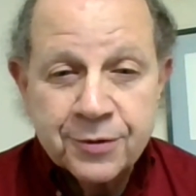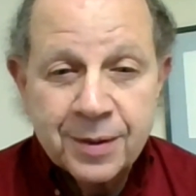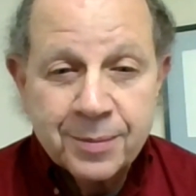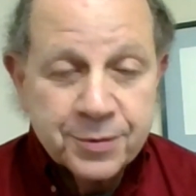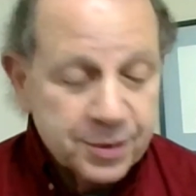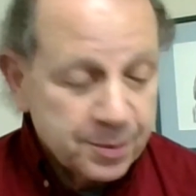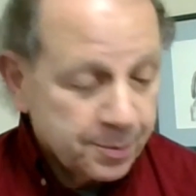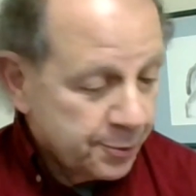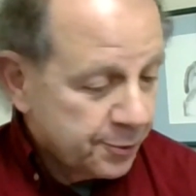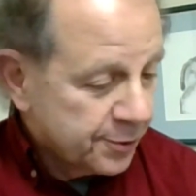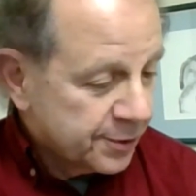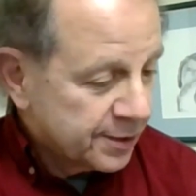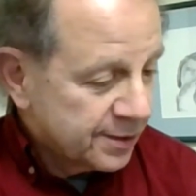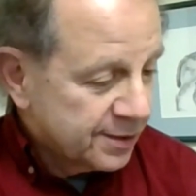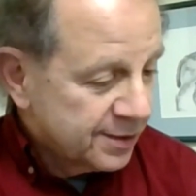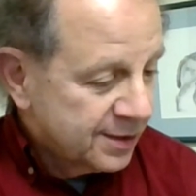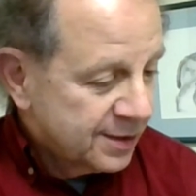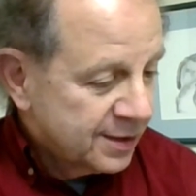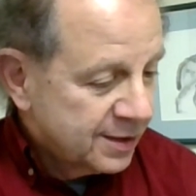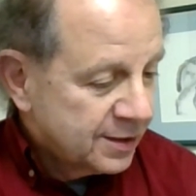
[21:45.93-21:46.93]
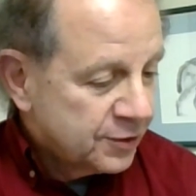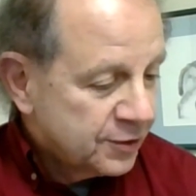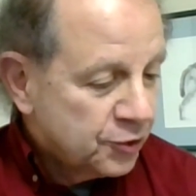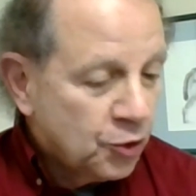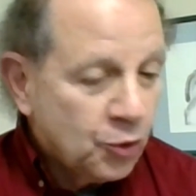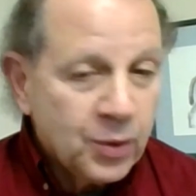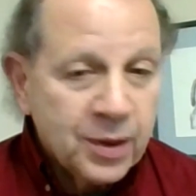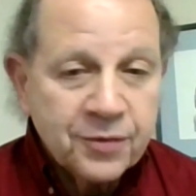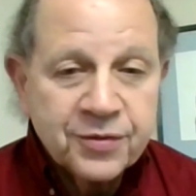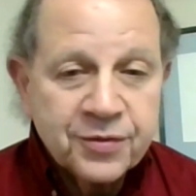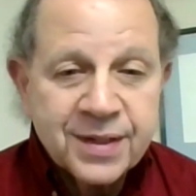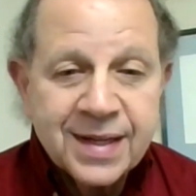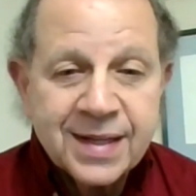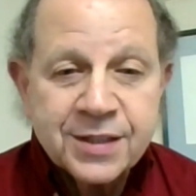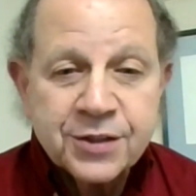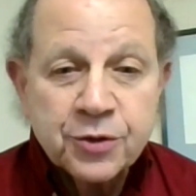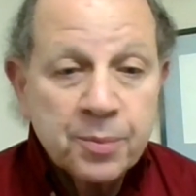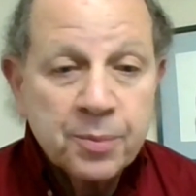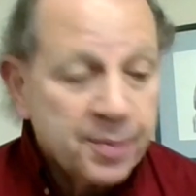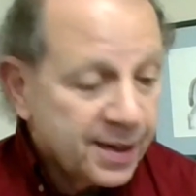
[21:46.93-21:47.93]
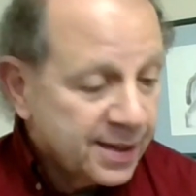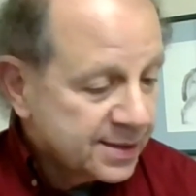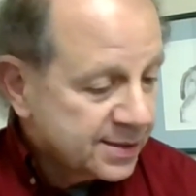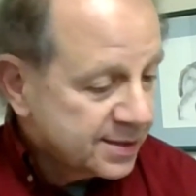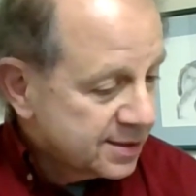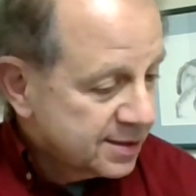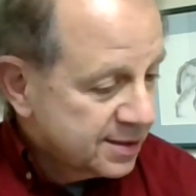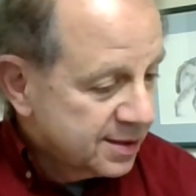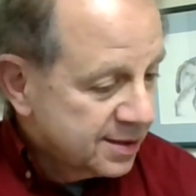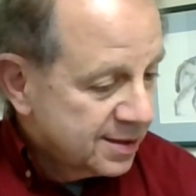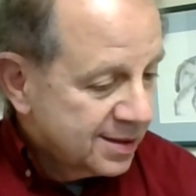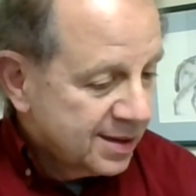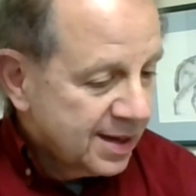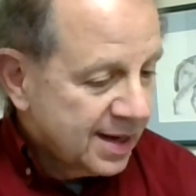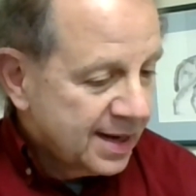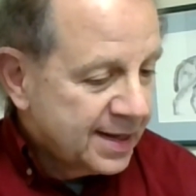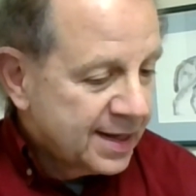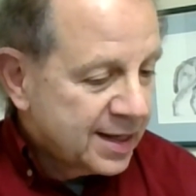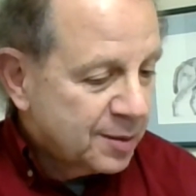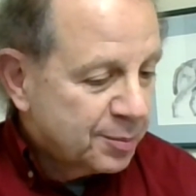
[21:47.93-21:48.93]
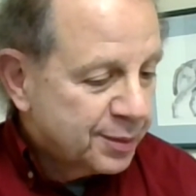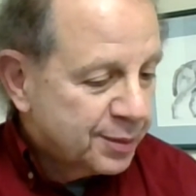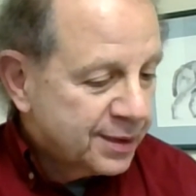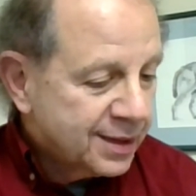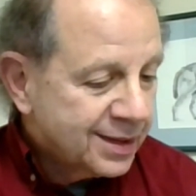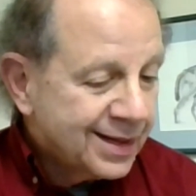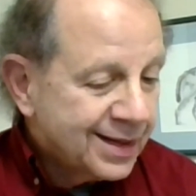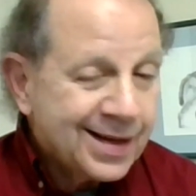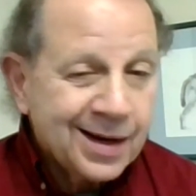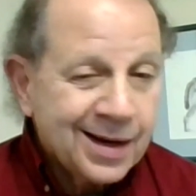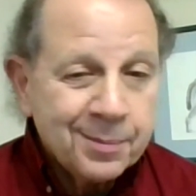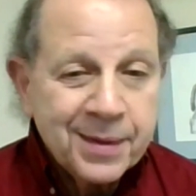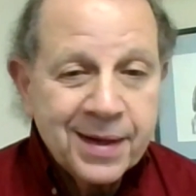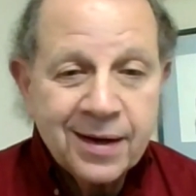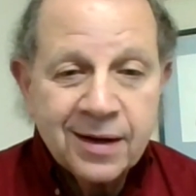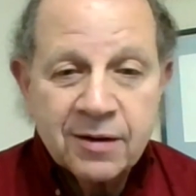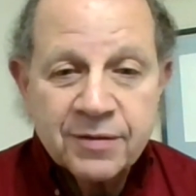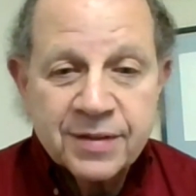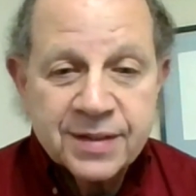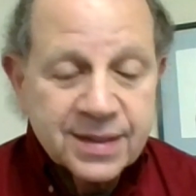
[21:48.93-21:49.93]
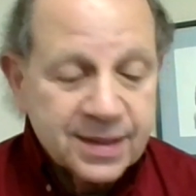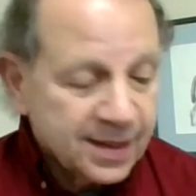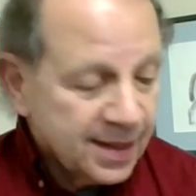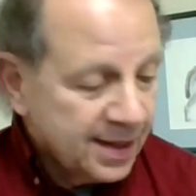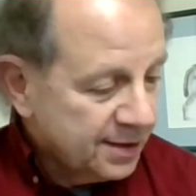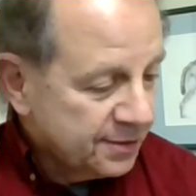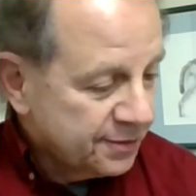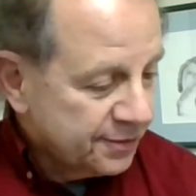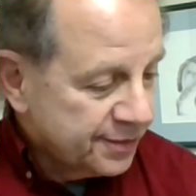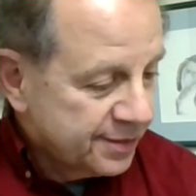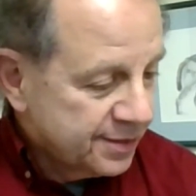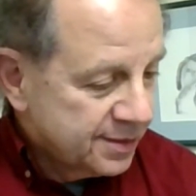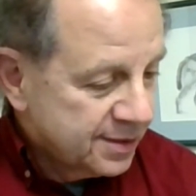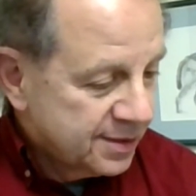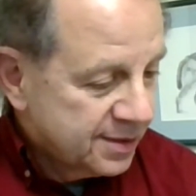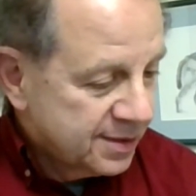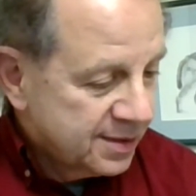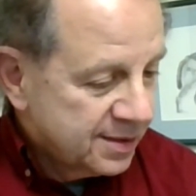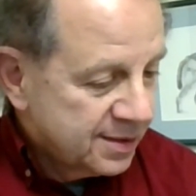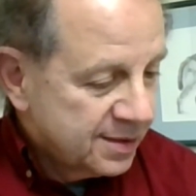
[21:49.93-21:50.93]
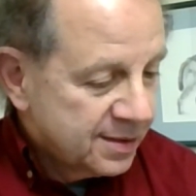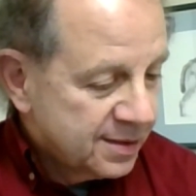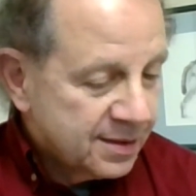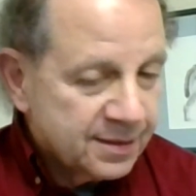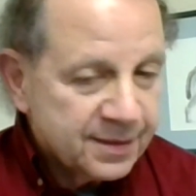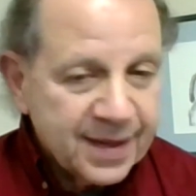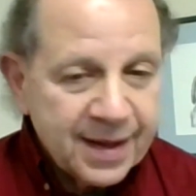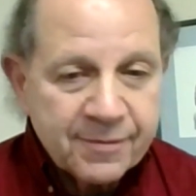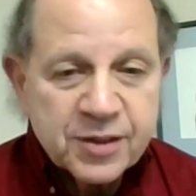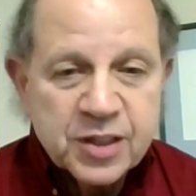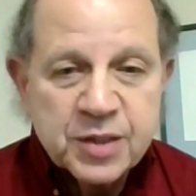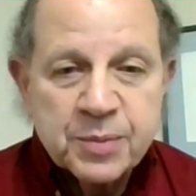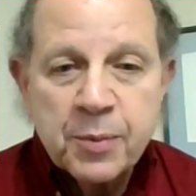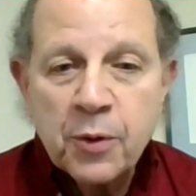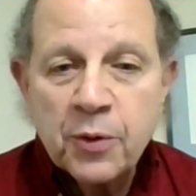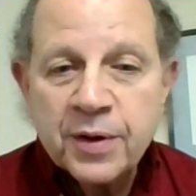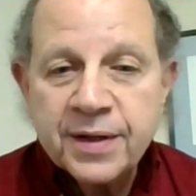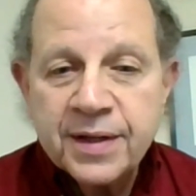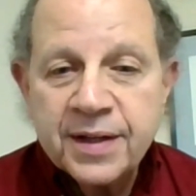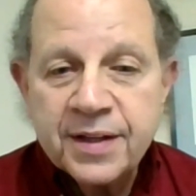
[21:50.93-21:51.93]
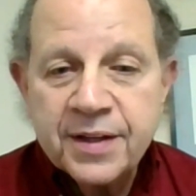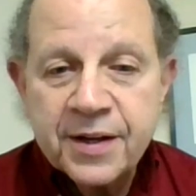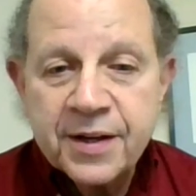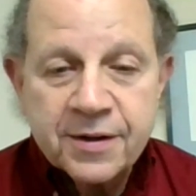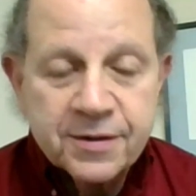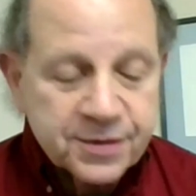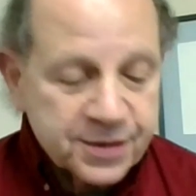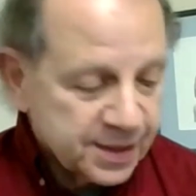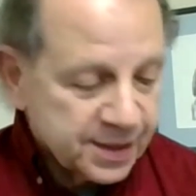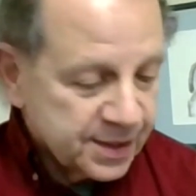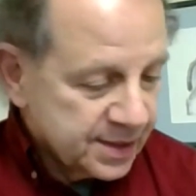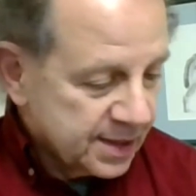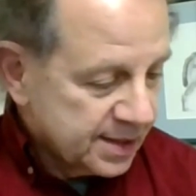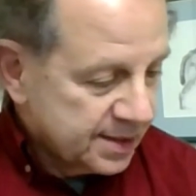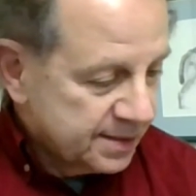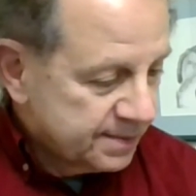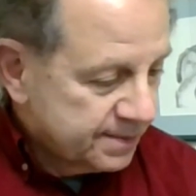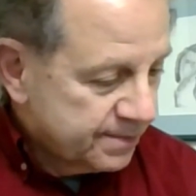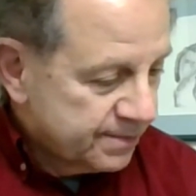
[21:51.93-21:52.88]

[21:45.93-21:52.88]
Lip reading: supporter. No ifs, ands, or buts. And he completely cut me out of his life. They haven't spoken in years, he said.